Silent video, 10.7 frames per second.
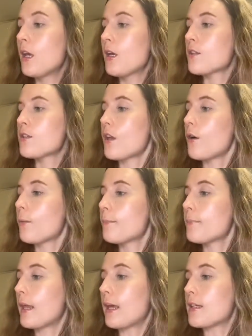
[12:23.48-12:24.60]
So
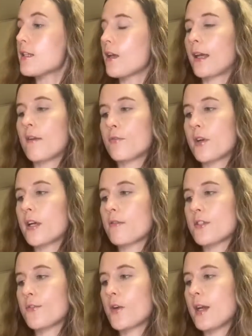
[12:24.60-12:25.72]
it's, again,
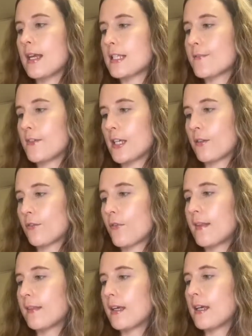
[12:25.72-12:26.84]
fragrance free, it's vegan
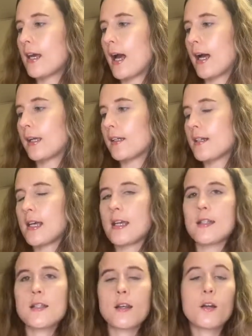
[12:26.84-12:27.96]
friendly, and
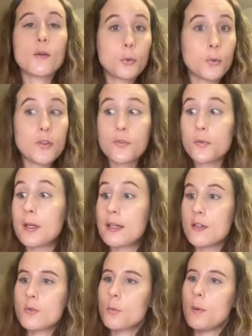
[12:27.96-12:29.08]
it's cruelty free
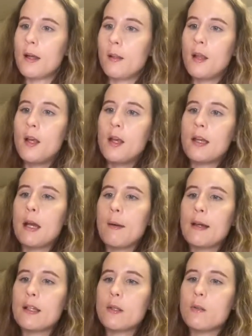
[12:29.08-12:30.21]
as well. Now, I
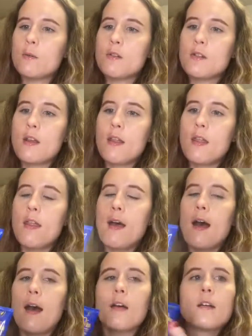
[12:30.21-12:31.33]
use
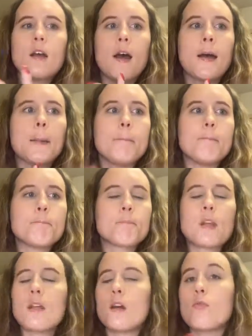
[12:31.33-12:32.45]
their
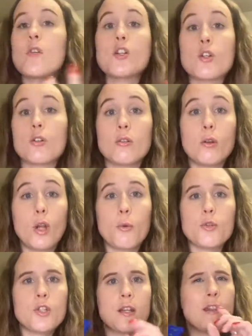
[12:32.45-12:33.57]
original
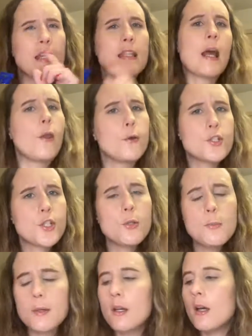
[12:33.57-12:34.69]
lotion in the yellow
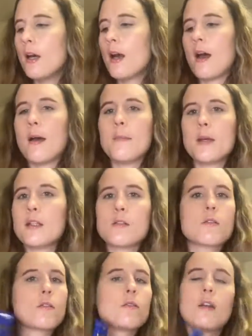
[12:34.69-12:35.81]
tube.
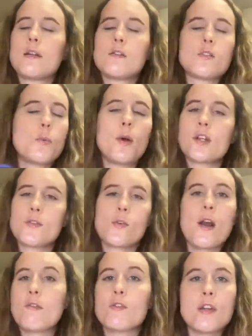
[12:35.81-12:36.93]
It just works for
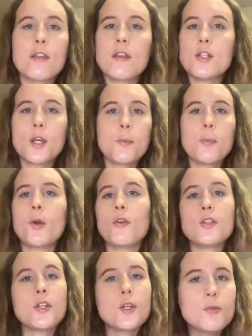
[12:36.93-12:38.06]
everything. You can put it on
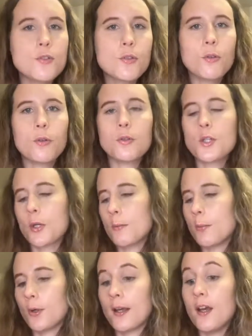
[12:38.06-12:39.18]
your cuticles, you can
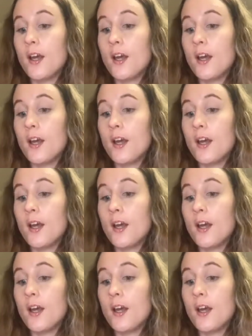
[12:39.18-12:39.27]
put it